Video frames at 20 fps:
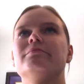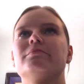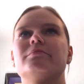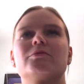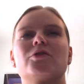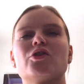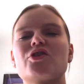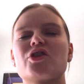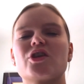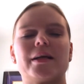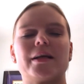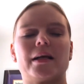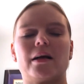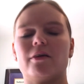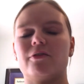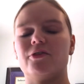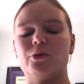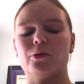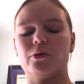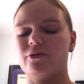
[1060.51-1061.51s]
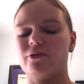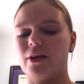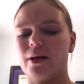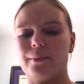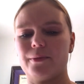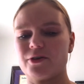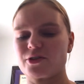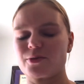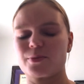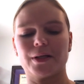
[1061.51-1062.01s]
Those are like a few of them.
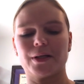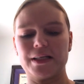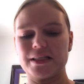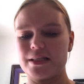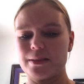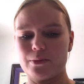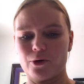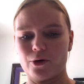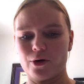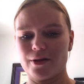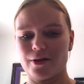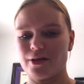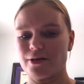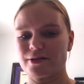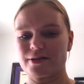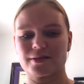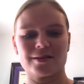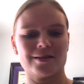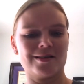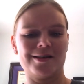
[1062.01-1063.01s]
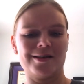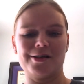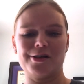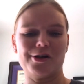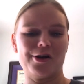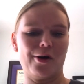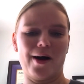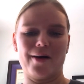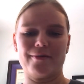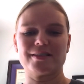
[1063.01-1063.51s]
There's plenty more. There's,
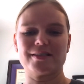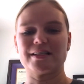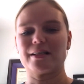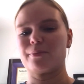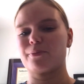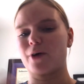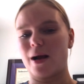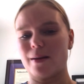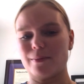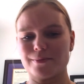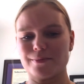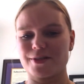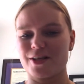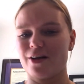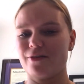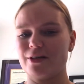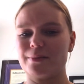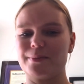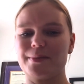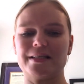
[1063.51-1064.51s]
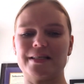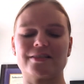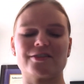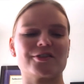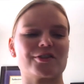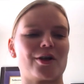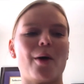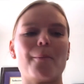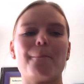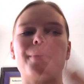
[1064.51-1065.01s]
obviously the problem solving piece. There's
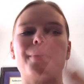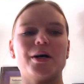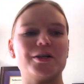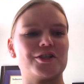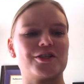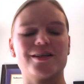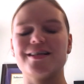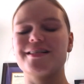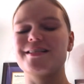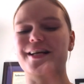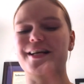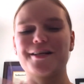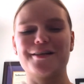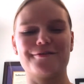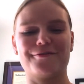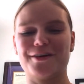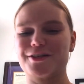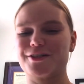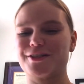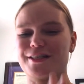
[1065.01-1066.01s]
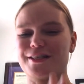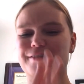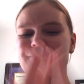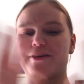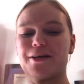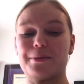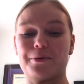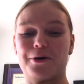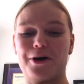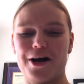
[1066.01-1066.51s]
a bunch. Executive functioning is very
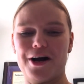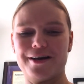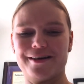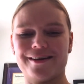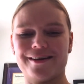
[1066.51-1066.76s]
broad,